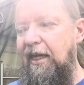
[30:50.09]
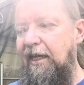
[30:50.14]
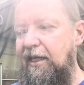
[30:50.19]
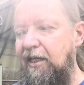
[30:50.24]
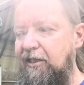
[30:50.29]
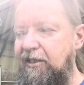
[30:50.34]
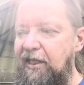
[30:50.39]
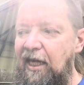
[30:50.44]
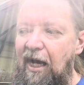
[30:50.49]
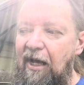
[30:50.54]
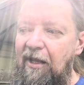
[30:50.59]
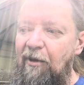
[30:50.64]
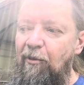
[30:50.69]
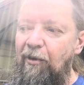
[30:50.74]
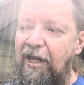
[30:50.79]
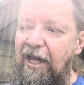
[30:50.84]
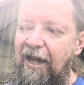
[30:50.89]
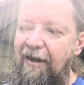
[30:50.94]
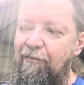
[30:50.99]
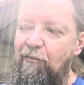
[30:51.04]
because now that
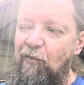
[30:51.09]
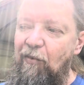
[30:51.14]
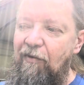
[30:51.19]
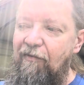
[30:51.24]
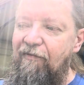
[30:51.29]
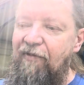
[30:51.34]
we have more